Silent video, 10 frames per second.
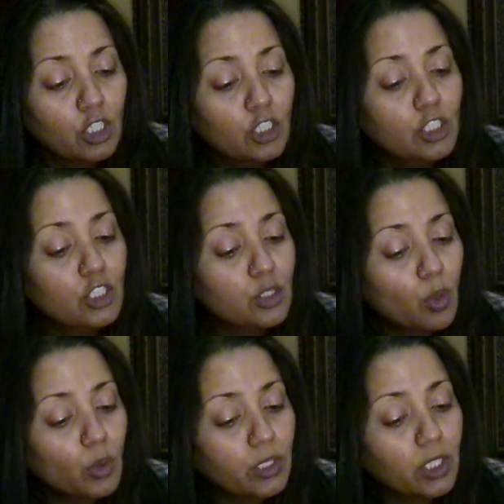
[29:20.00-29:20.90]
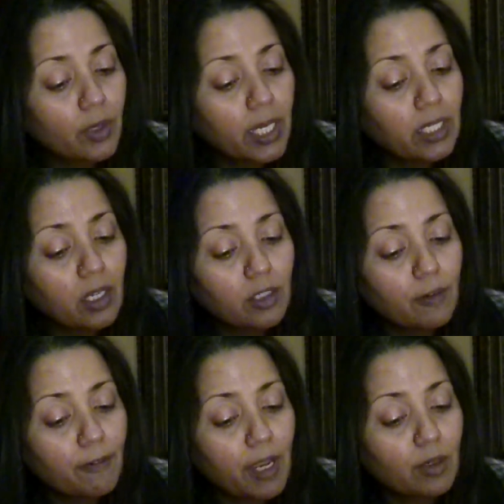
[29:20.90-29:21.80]
Store the grain under
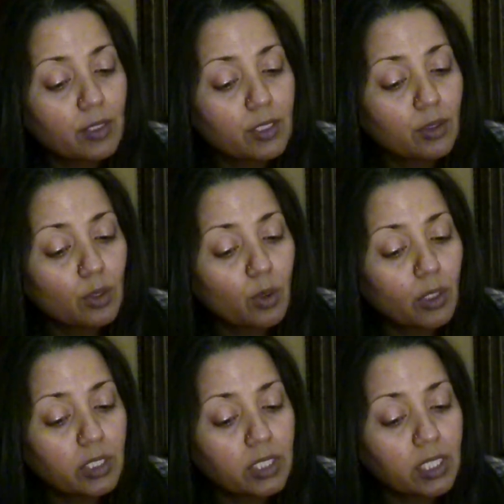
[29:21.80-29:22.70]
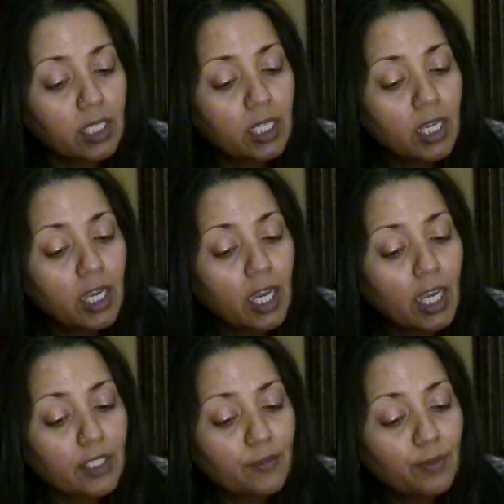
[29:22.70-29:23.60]
Pharaoh's authority
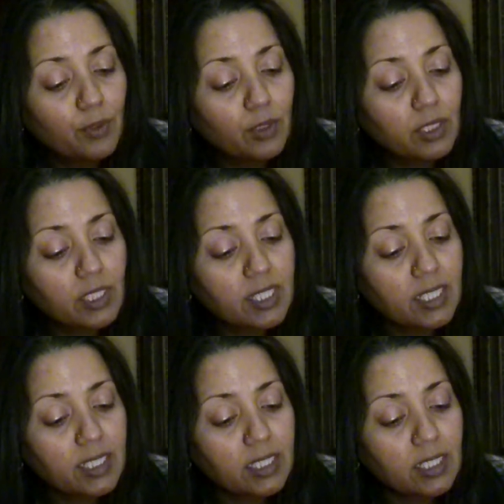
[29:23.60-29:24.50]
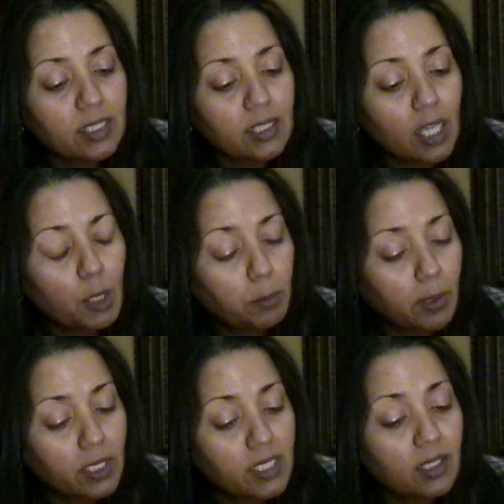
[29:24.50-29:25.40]
as food in the cities and
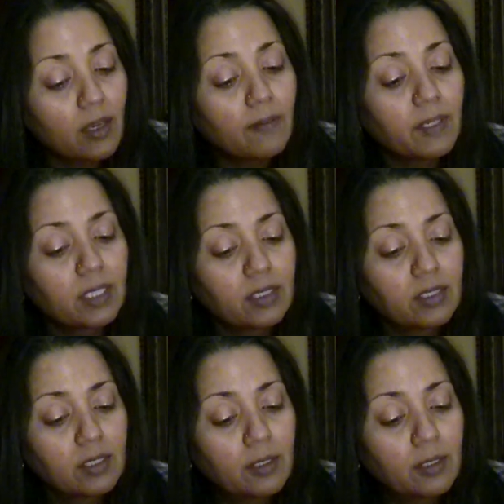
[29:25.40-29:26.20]
preserve it.